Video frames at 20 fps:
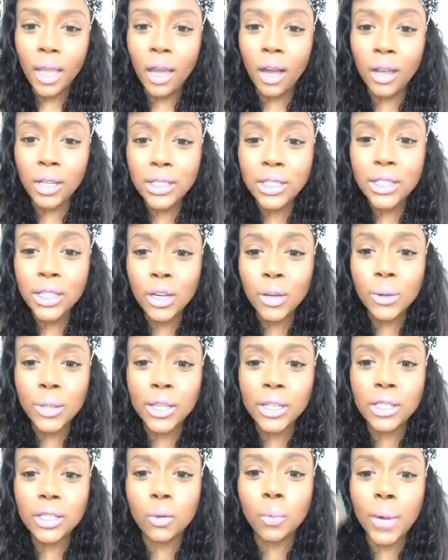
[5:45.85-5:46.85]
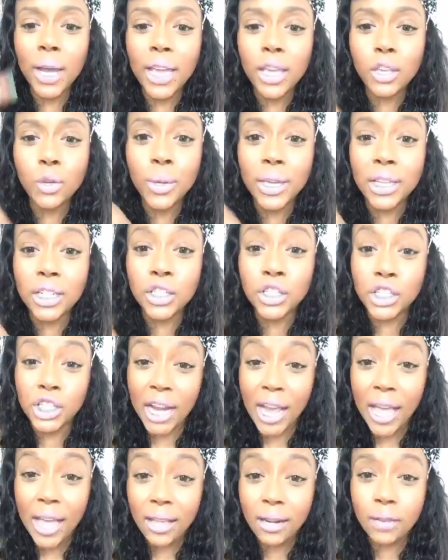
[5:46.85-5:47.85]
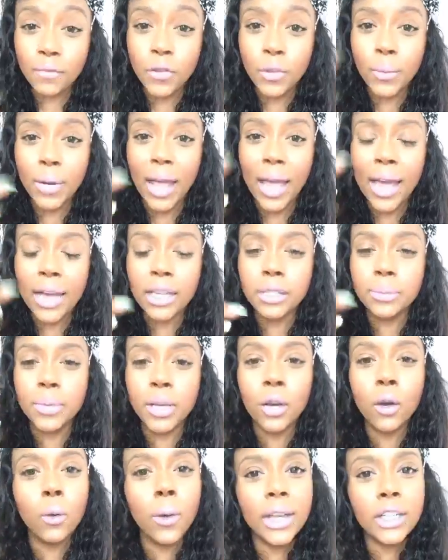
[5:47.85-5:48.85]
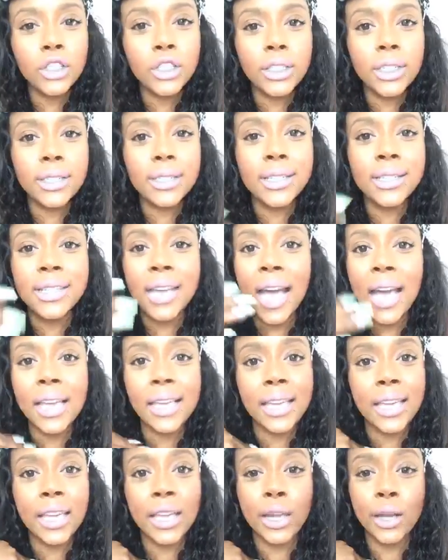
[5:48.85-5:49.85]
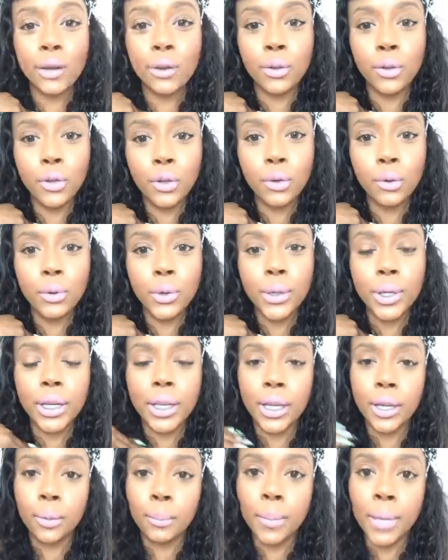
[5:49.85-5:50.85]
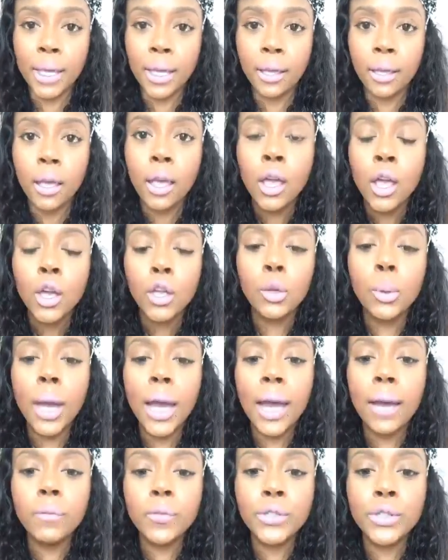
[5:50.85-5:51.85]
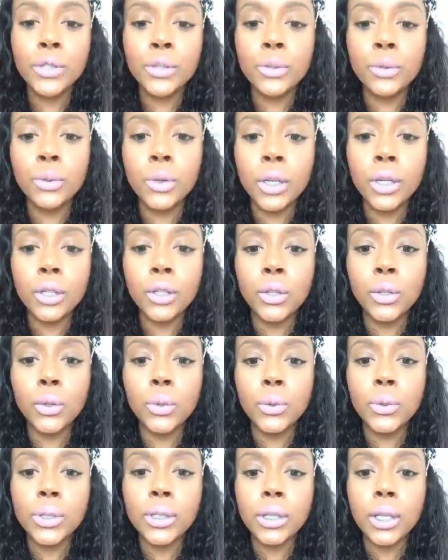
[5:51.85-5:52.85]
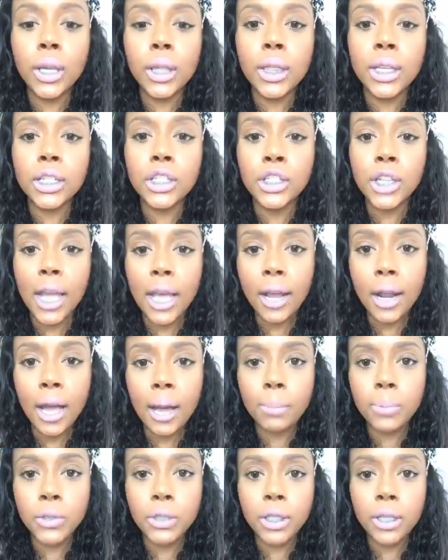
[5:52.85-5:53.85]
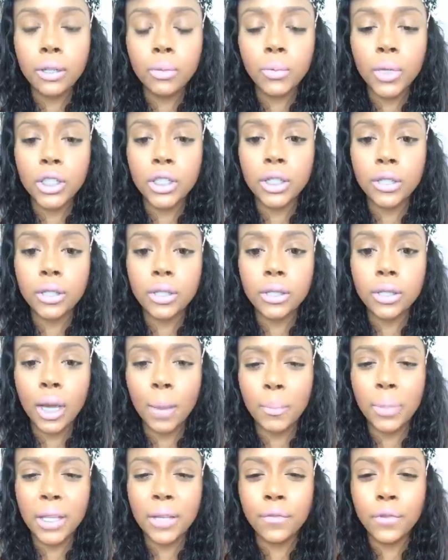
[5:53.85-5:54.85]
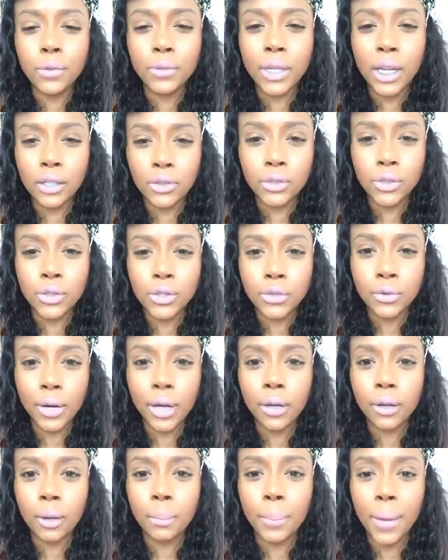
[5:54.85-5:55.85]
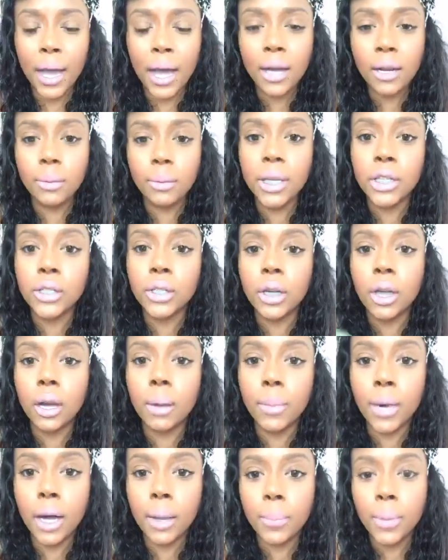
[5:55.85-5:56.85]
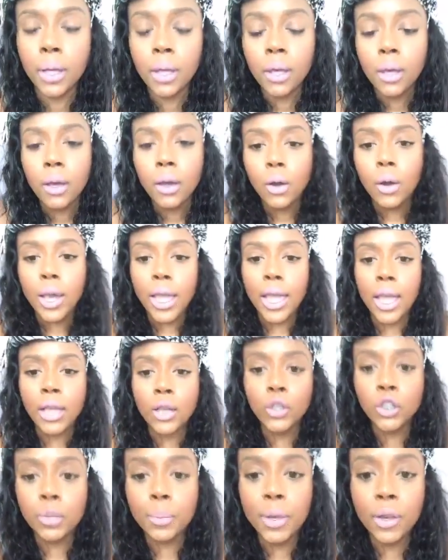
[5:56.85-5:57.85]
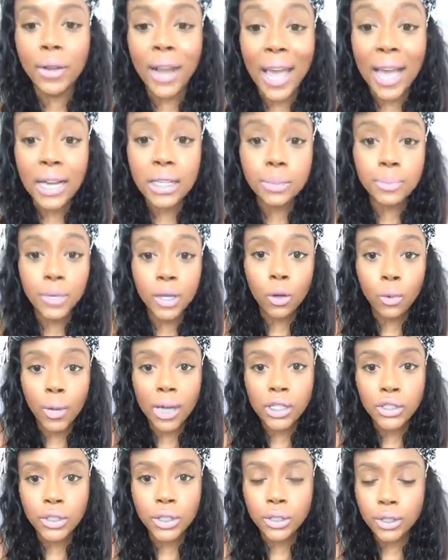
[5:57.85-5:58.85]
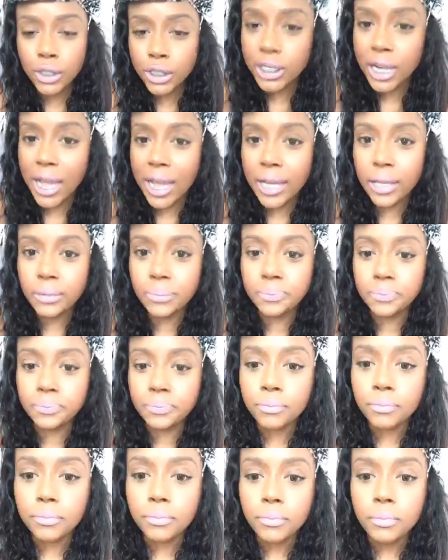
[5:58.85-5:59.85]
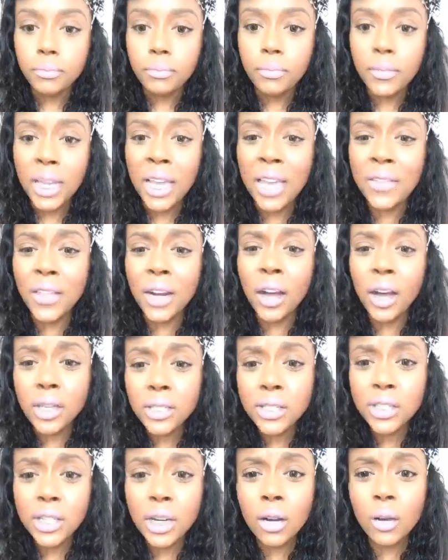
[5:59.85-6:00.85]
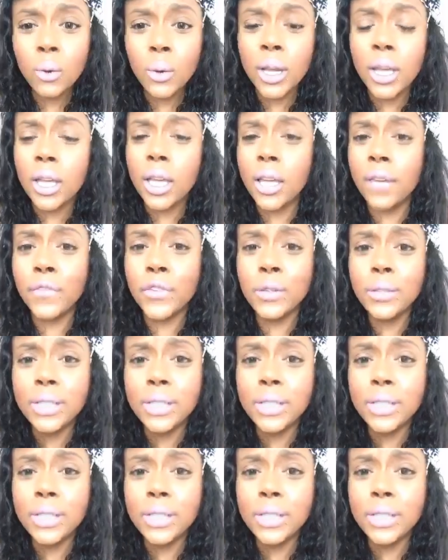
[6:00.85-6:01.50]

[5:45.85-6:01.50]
also, there's a way you can chat if you want to ask me a question. Since I can't hear you, you can hear me. You have to use the chat option, which is, I believe, if you touch the screen on the bottom, it should come up and you should be able to ask me a question or chat. And then also, if you